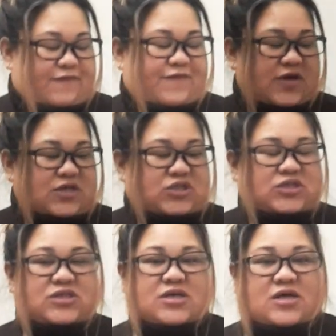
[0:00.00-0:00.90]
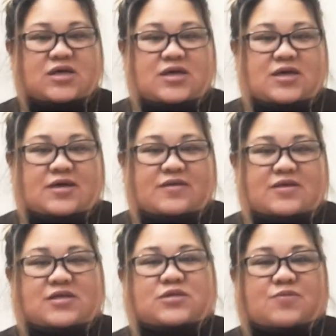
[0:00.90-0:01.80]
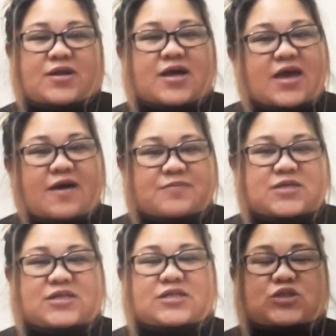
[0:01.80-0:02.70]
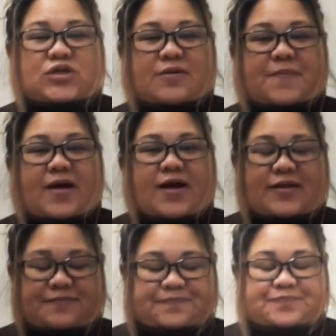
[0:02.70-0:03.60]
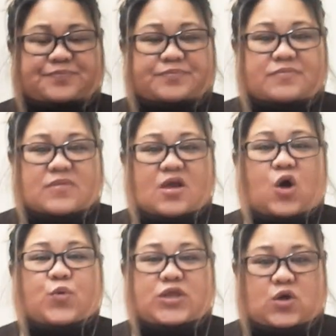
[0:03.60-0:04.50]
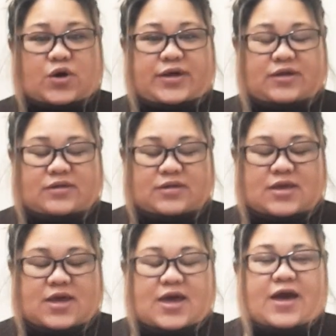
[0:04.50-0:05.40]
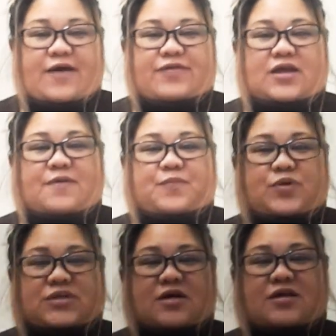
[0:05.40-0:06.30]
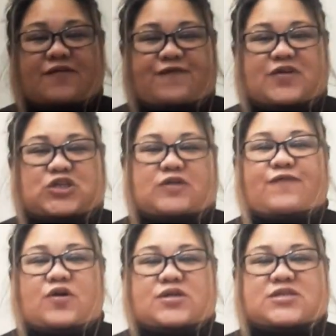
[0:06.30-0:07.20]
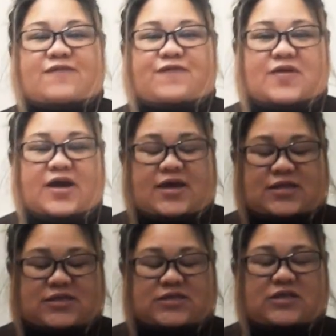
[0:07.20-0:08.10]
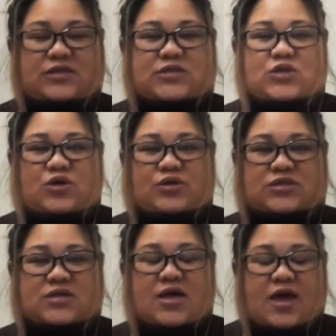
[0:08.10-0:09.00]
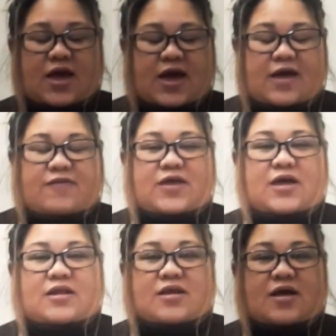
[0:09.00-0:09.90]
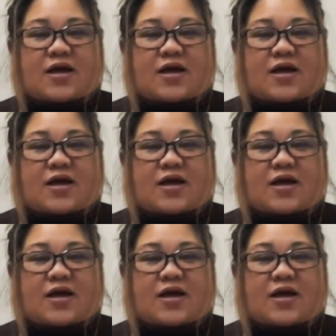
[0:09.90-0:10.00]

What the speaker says: fish, this one, I empty it into the pan with oil, and then I put the fish first and fry it until it's cooked. And then